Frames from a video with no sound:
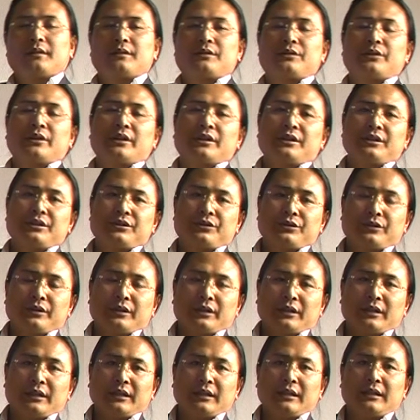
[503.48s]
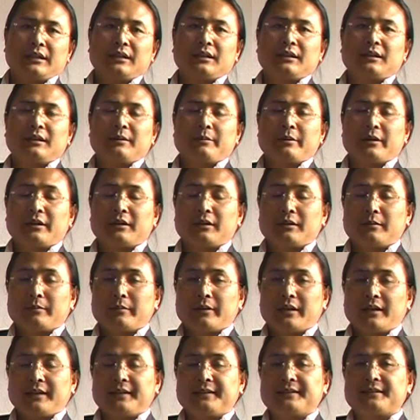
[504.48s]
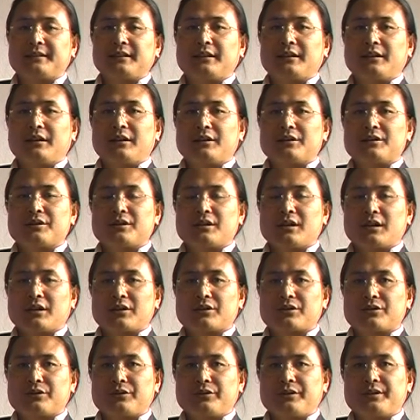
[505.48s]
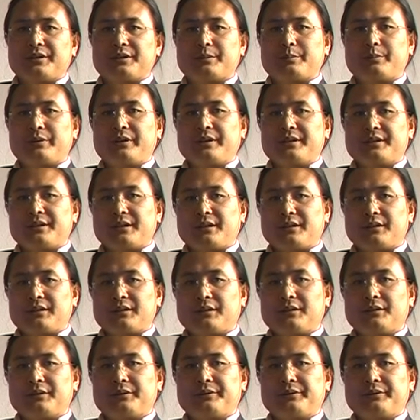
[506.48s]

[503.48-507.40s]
Traditionally, the Tibetan medicine introduction is presented